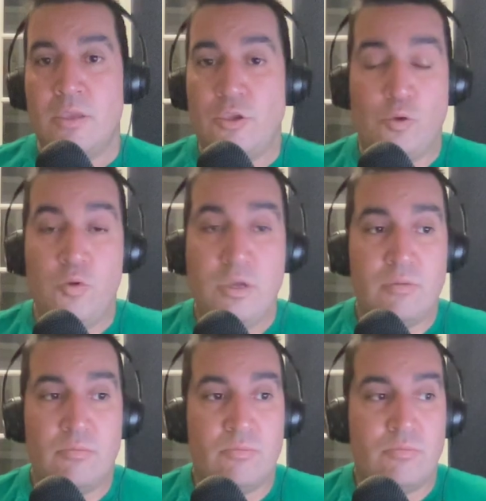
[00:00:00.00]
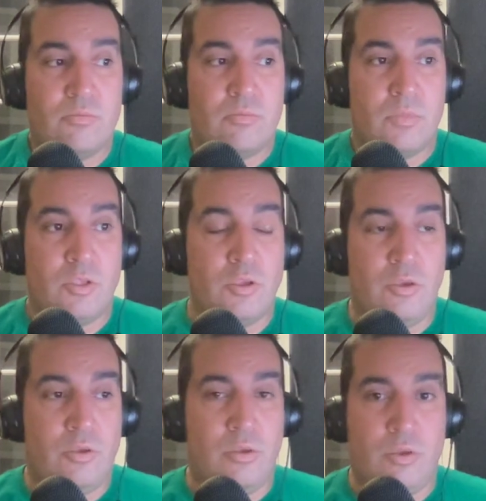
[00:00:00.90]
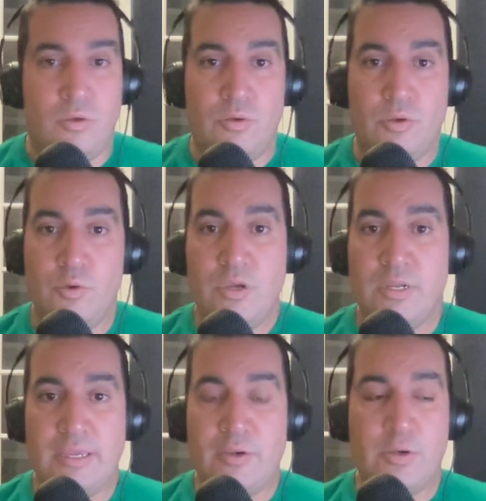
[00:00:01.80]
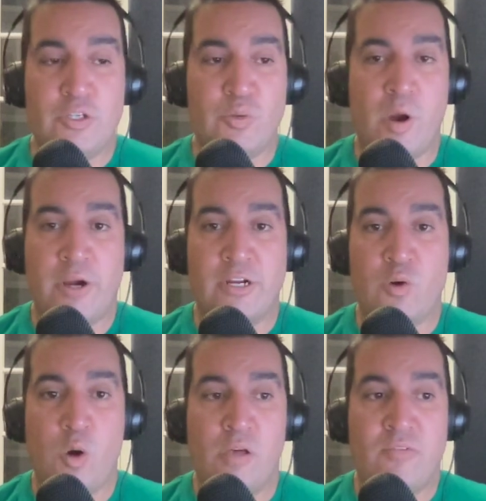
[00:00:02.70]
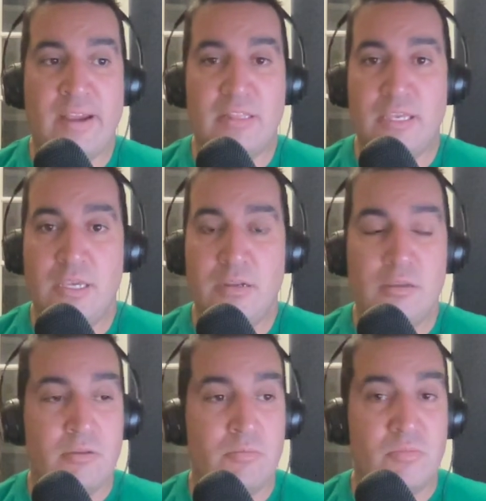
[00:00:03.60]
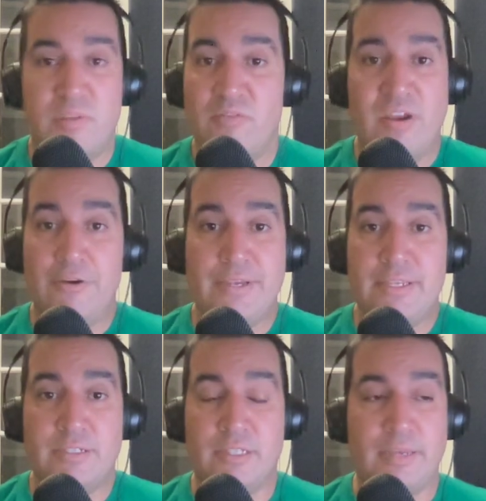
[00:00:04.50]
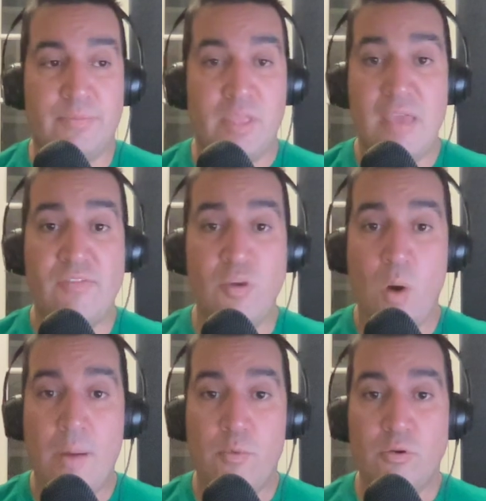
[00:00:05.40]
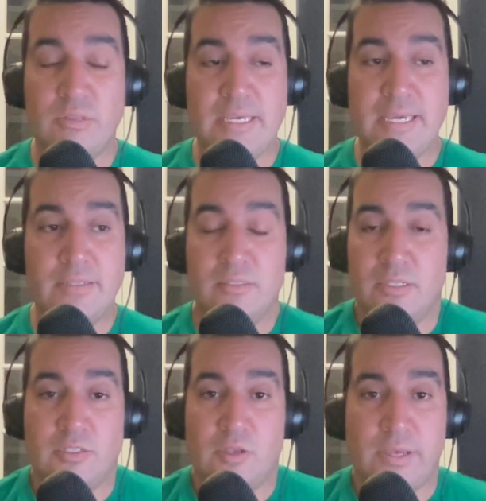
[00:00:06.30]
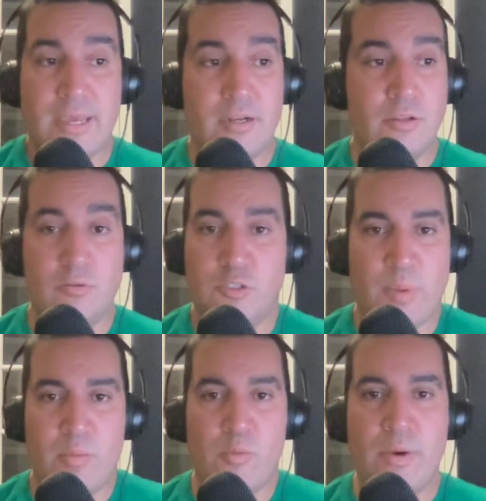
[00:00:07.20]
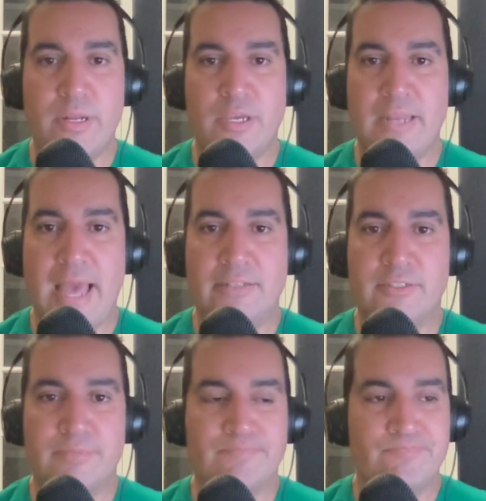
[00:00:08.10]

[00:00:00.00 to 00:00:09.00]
you can increase your marketing qualified lead very easily. If you want more leads, this is all you got to do. Spend more money on ads.